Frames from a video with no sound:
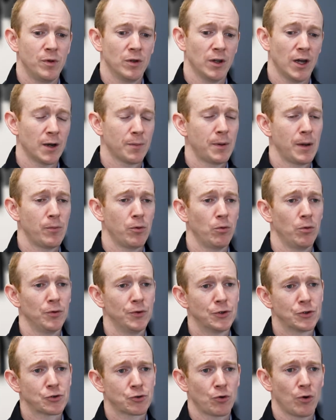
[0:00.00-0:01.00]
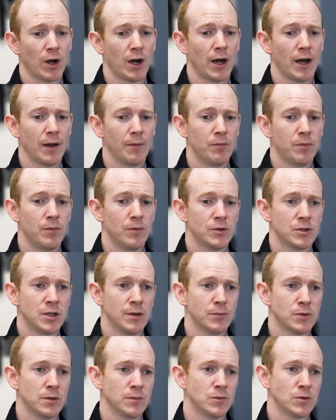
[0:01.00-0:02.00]
A lot of people will describe
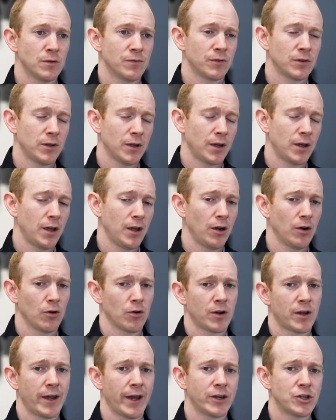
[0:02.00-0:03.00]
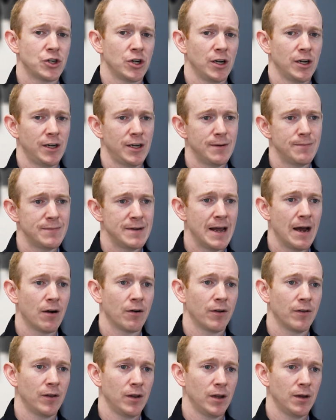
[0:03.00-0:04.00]
symptoms of clicking or catching deep
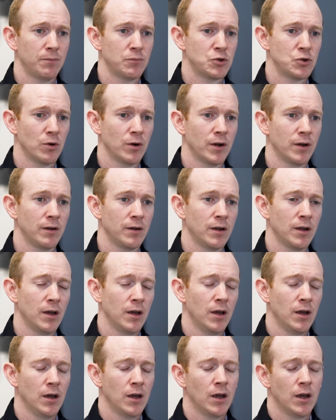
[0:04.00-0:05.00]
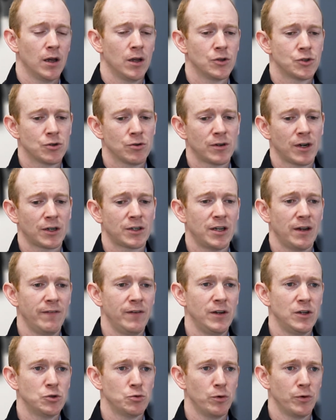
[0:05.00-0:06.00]
down in the hip joint. And certain
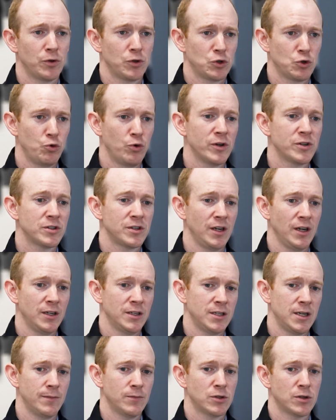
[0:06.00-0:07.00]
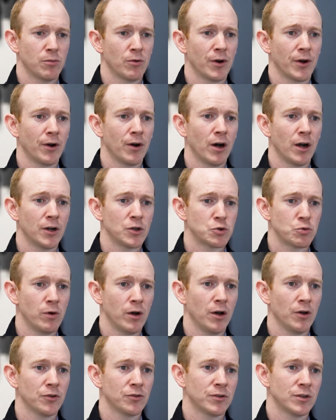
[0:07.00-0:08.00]
activities with twisting seems to bring it on as
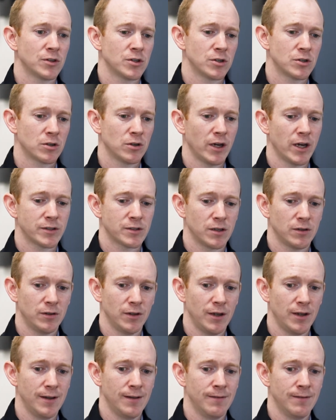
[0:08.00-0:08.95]
well, such as classically